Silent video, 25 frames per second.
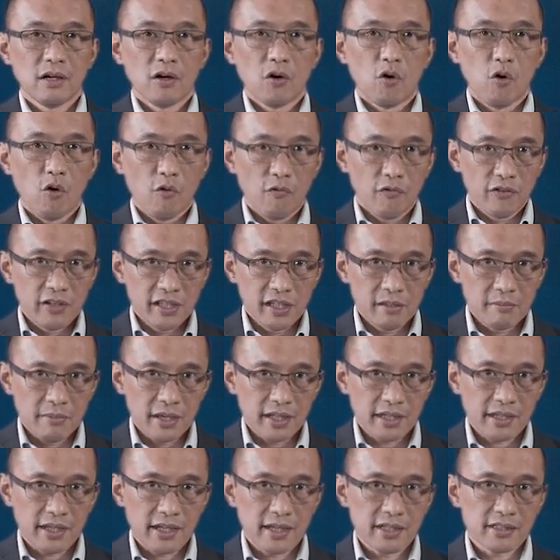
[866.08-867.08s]
hopefully in
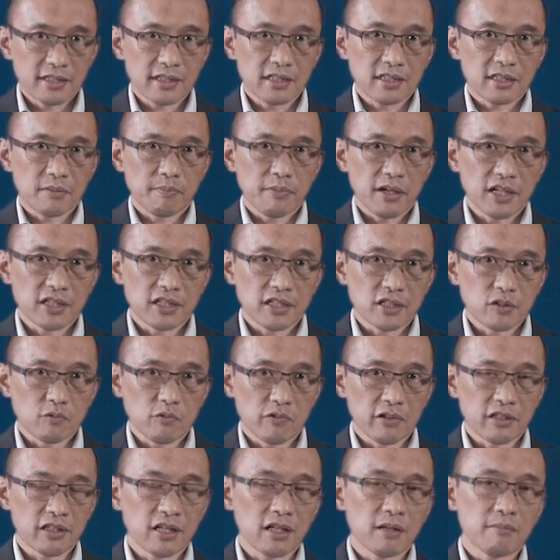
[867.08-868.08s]
many cases the patients will
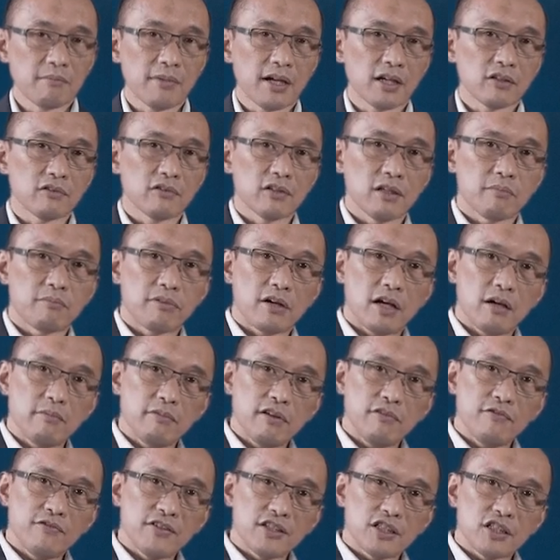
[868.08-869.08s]
return back to their
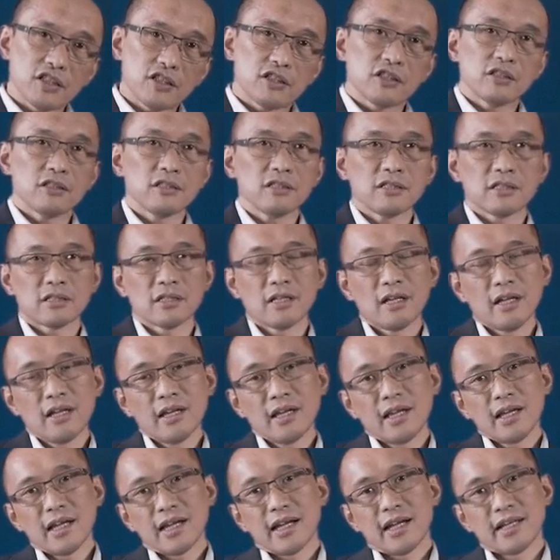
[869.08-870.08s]
primary physicians,
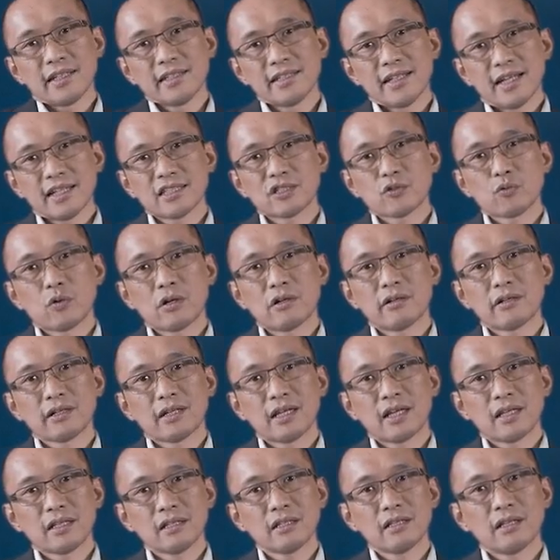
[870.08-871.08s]
and that's where
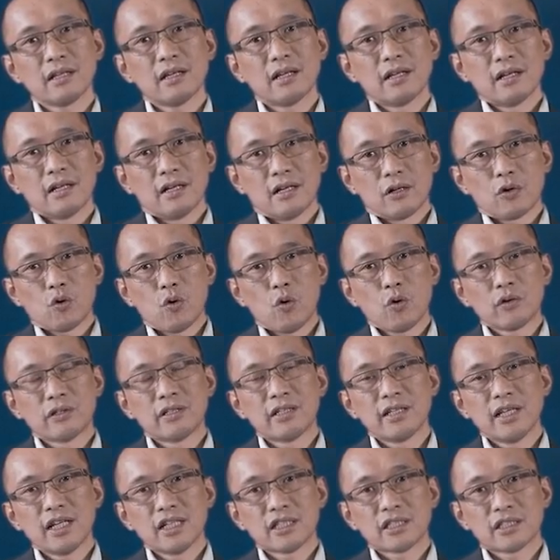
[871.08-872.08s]
again
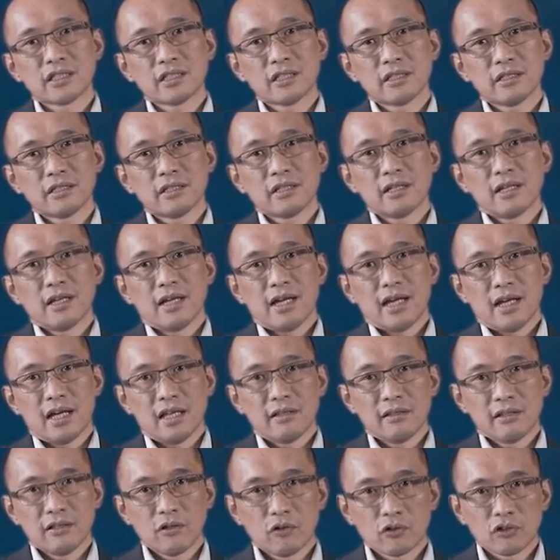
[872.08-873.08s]
coordination
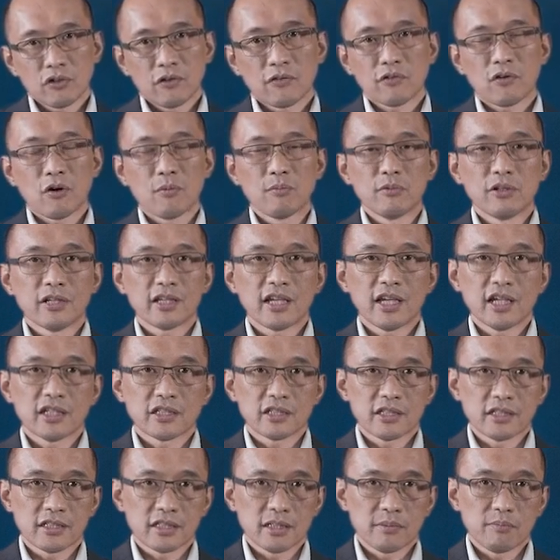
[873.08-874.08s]
and a lot of
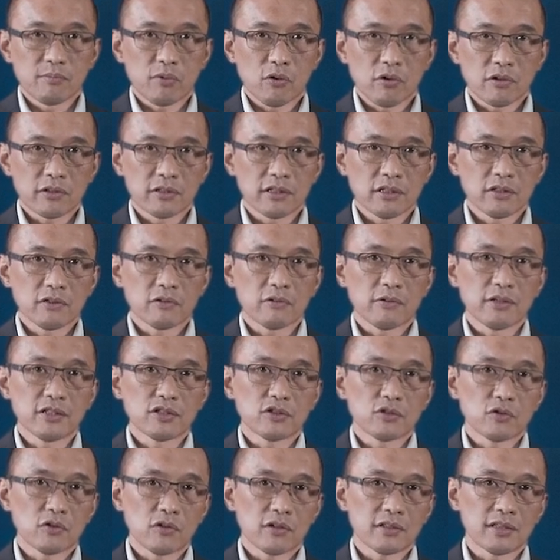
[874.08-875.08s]
communication is important to
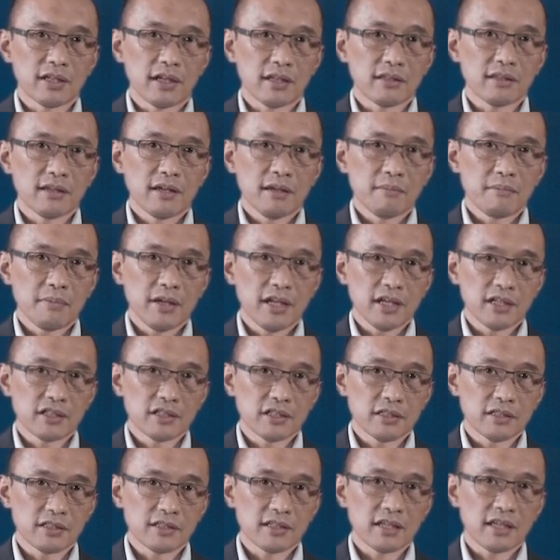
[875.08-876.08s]
ensure that
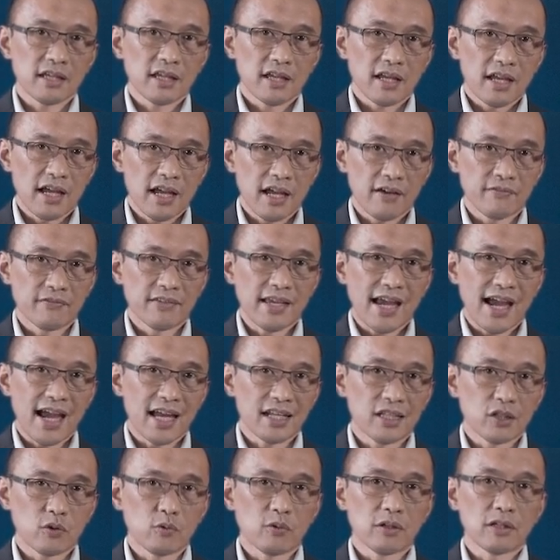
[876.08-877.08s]
patients have the
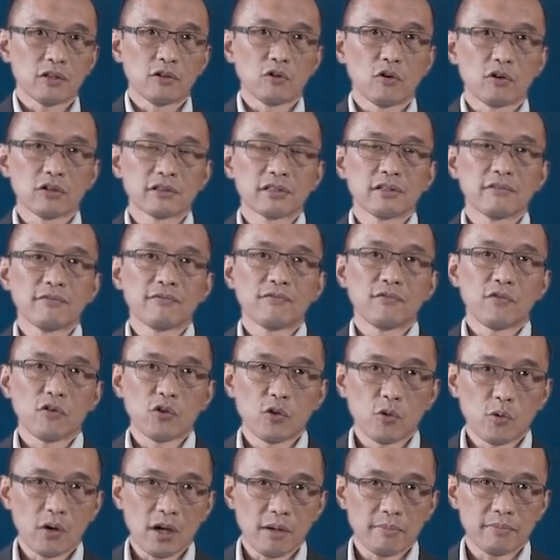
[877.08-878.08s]
adequate long-term
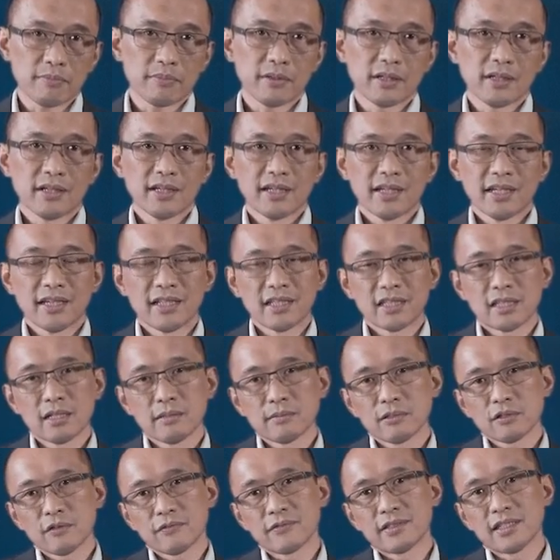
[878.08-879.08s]
follow-up in
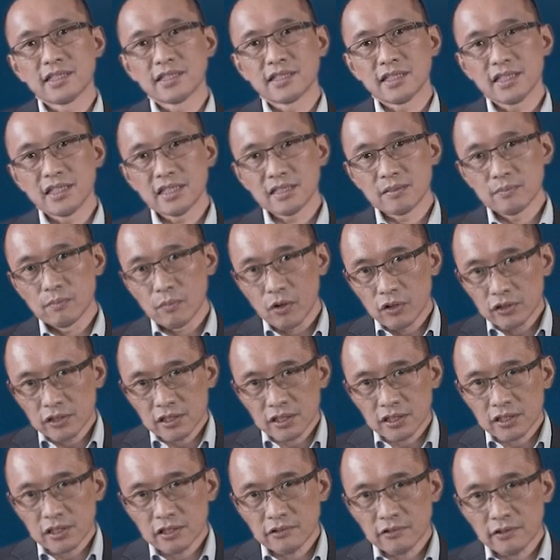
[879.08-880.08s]
terms of disease
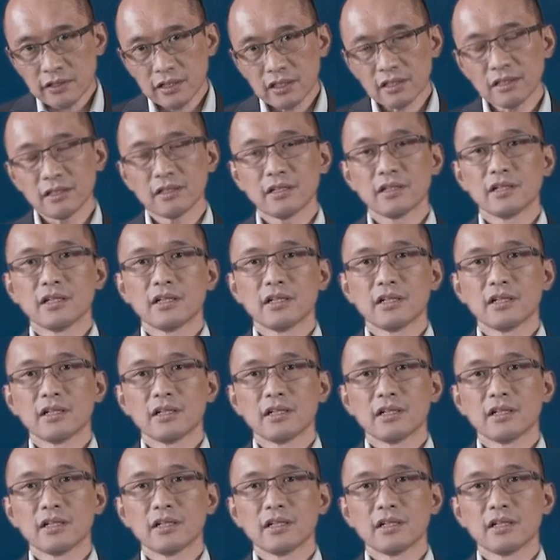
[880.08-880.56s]
monitoring,